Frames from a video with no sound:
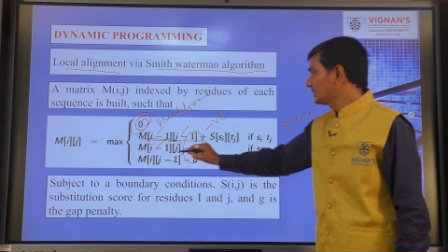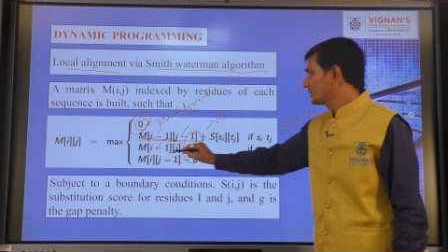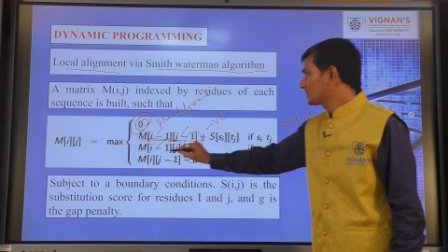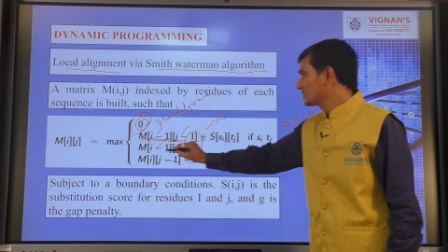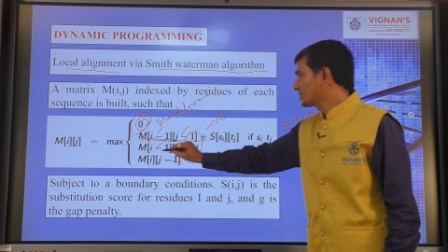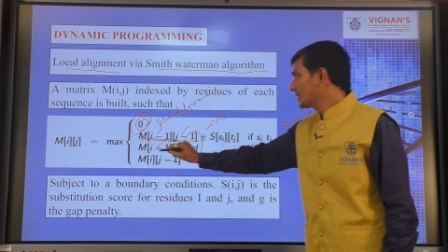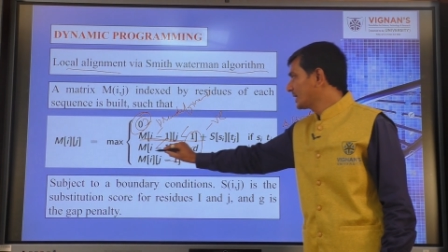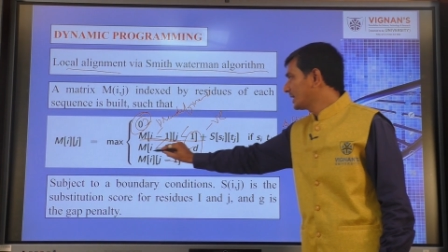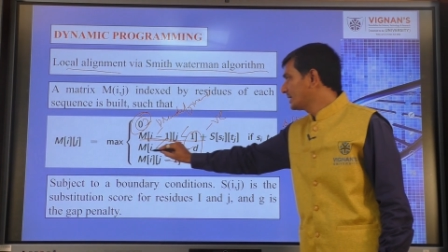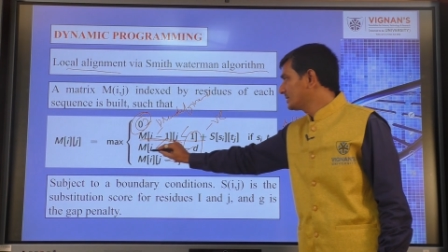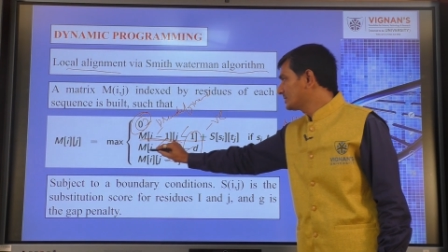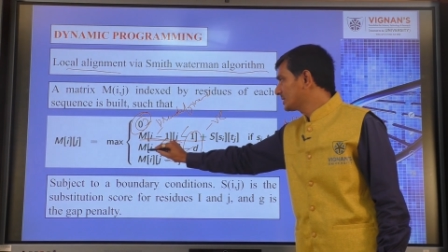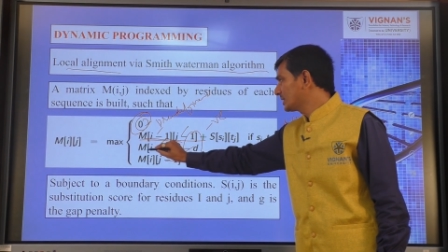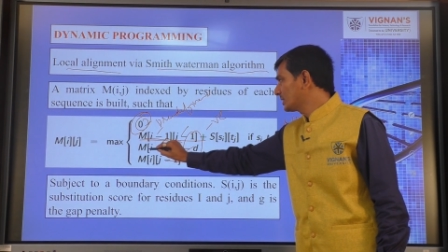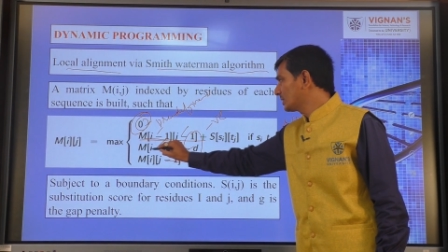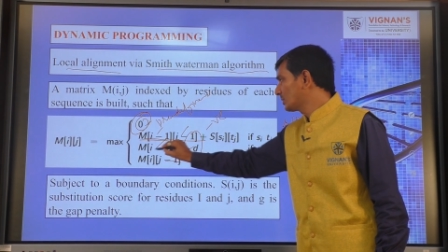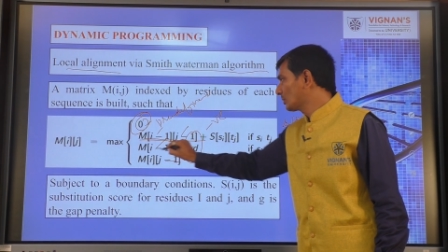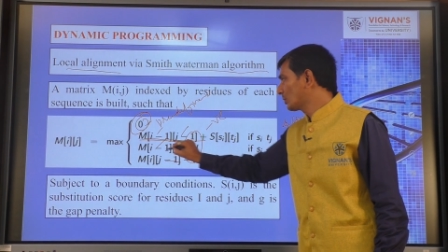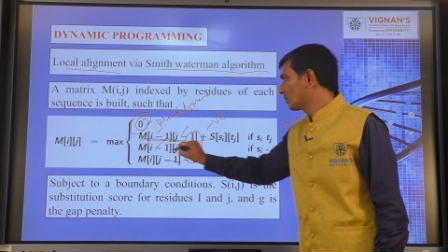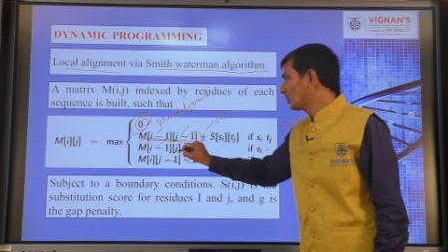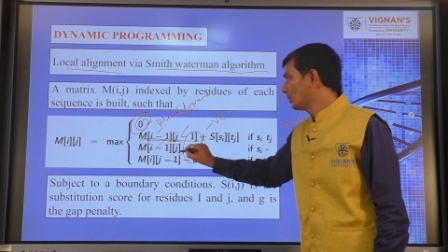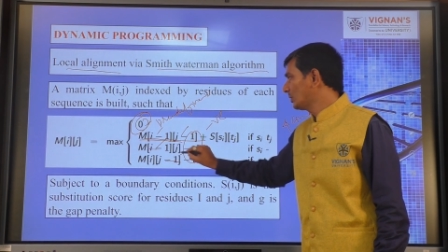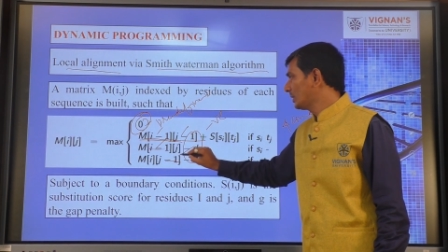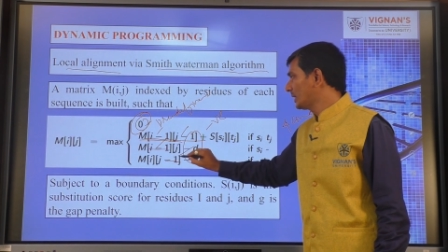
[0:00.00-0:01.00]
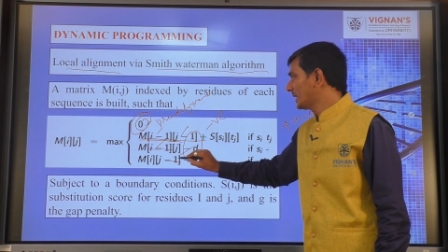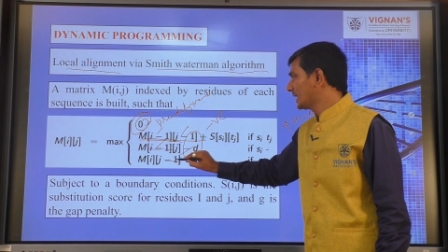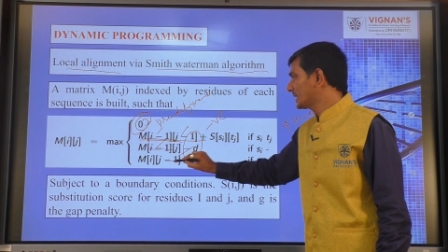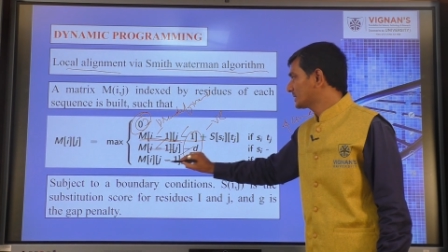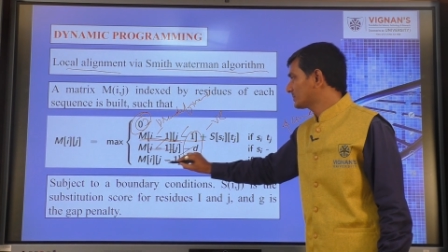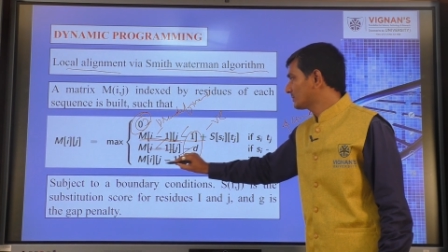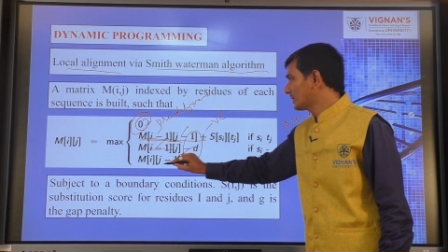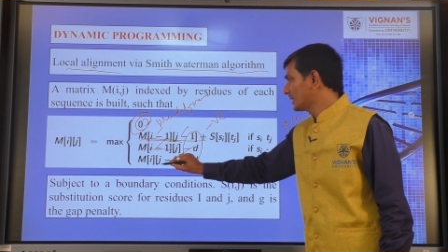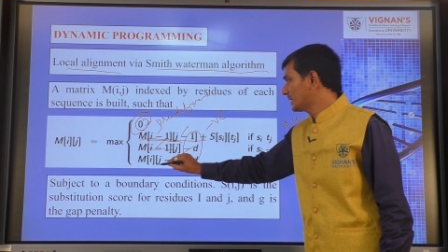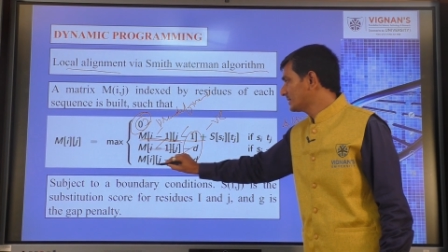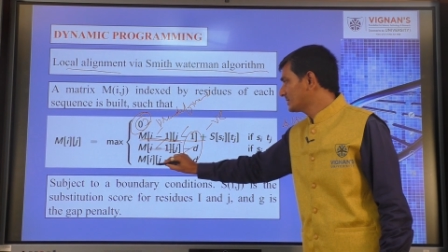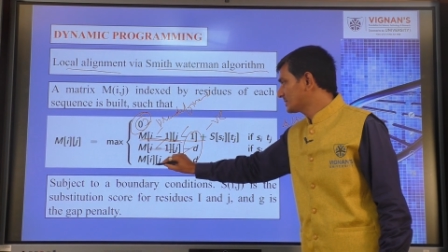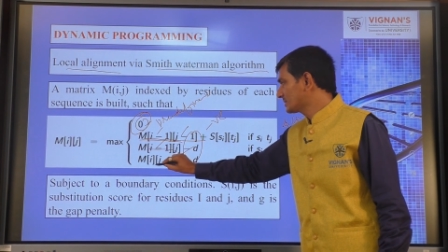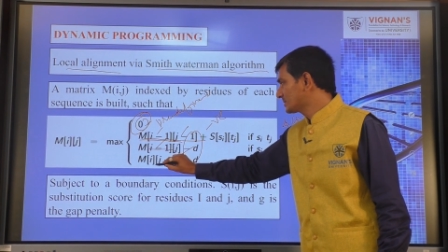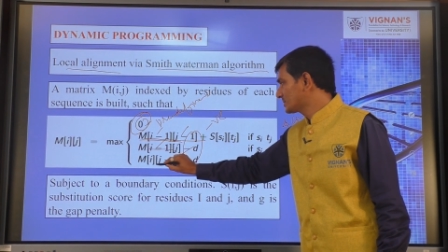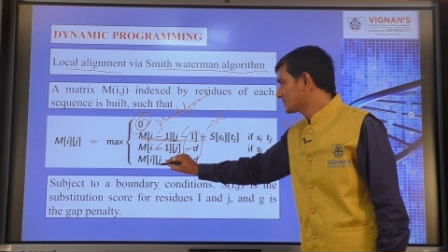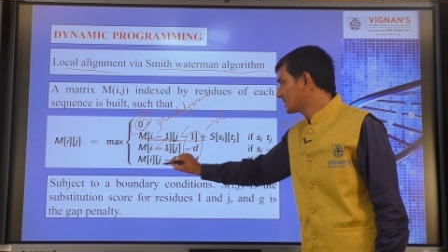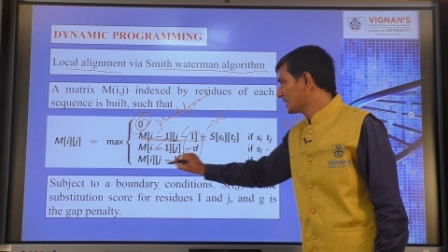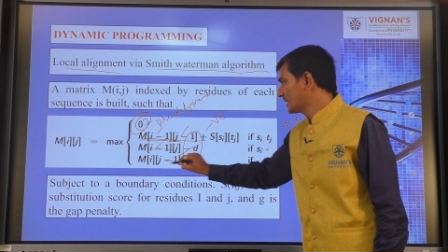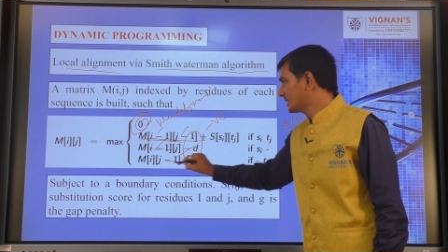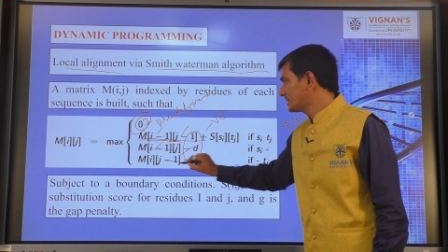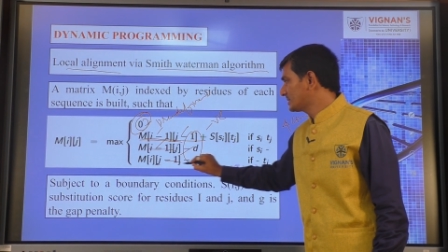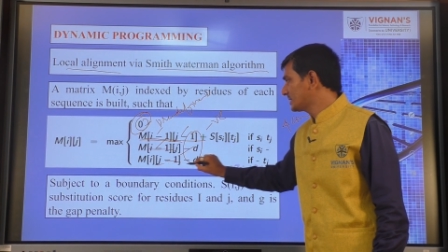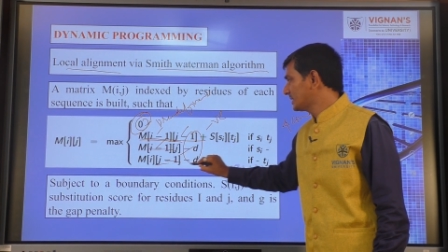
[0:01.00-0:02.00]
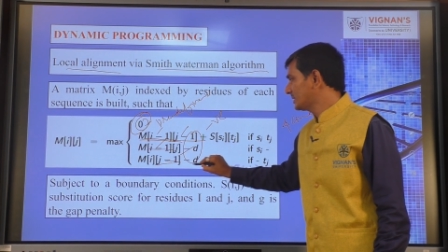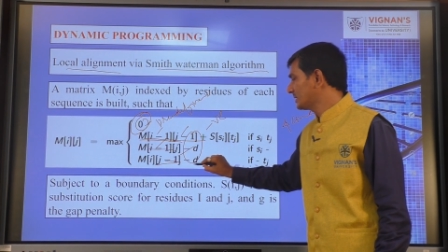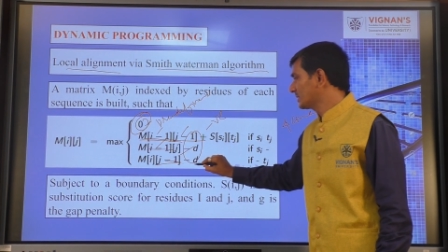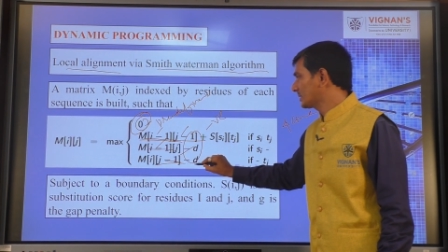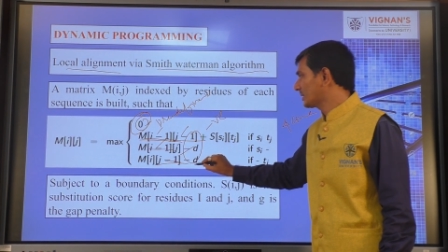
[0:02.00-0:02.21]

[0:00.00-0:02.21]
change in row as well as change in